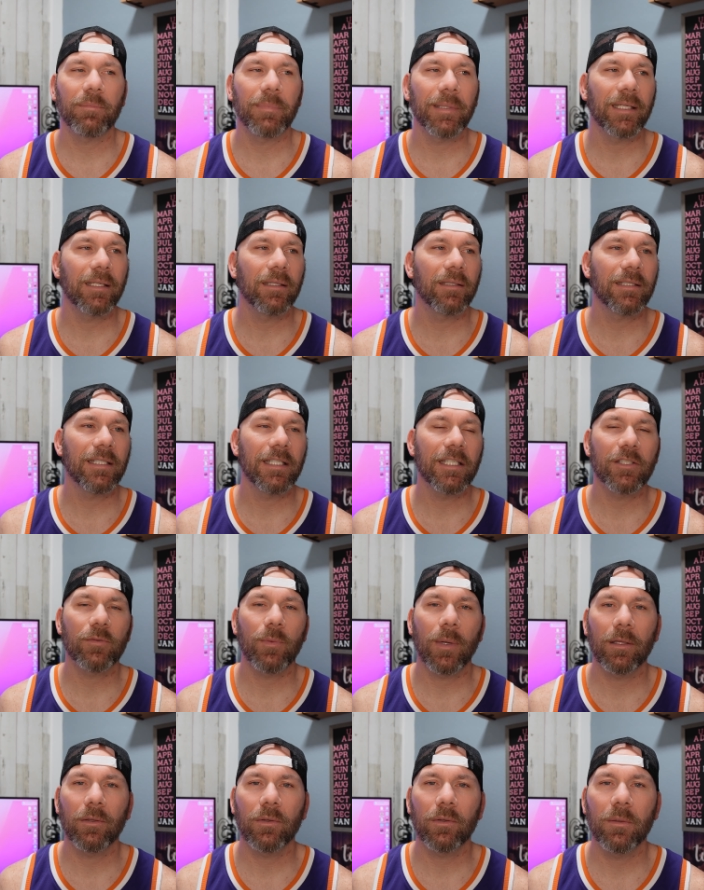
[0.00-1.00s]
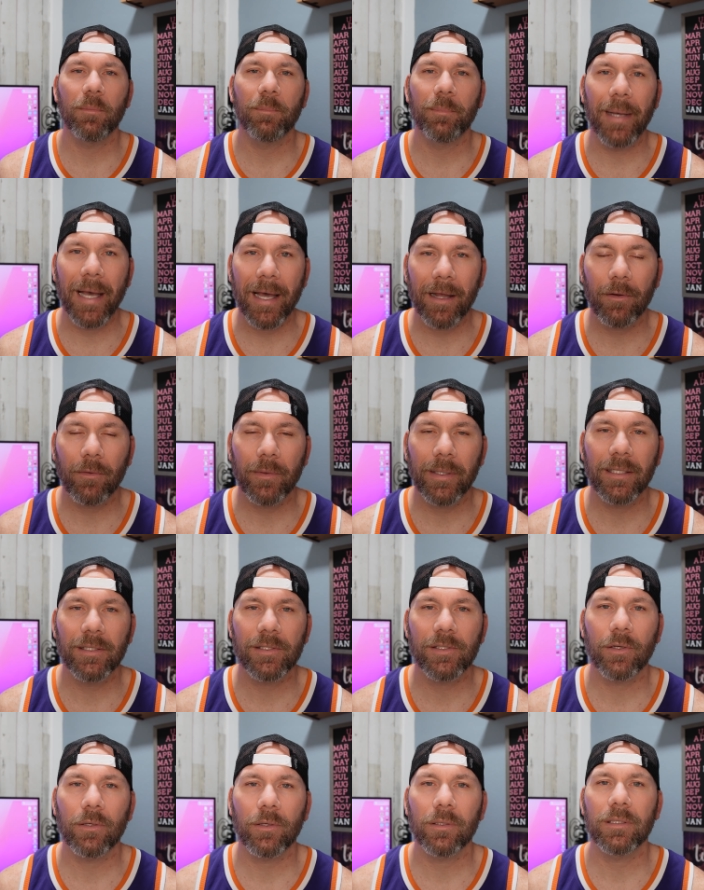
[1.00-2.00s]
because he swallowed a battery and
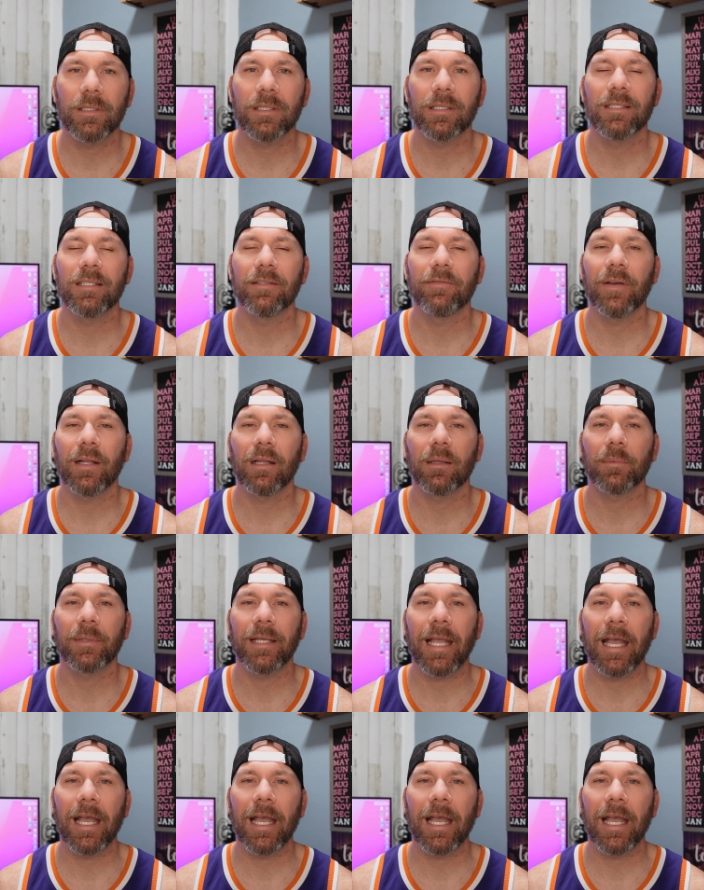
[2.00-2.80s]
started to develop